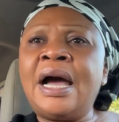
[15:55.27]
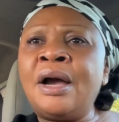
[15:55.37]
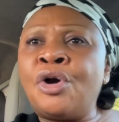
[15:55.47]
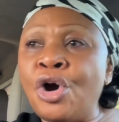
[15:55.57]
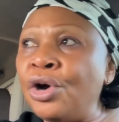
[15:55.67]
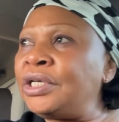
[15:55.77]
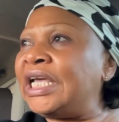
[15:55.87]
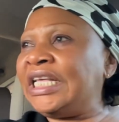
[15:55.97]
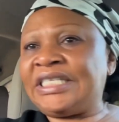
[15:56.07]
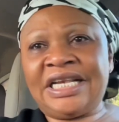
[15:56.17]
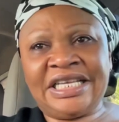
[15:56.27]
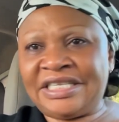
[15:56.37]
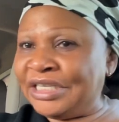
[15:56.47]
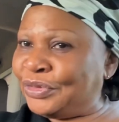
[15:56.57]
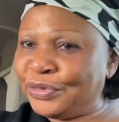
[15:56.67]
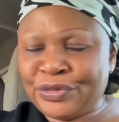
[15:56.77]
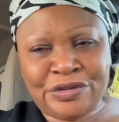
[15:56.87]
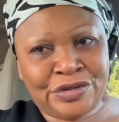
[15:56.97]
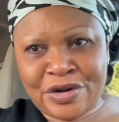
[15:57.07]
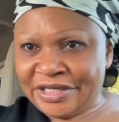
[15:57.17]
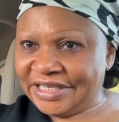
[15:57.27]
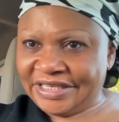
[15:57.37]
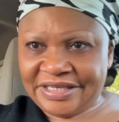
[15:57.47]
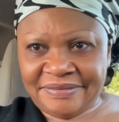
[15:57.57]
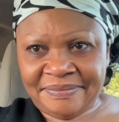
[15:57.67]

God is listening to those curses.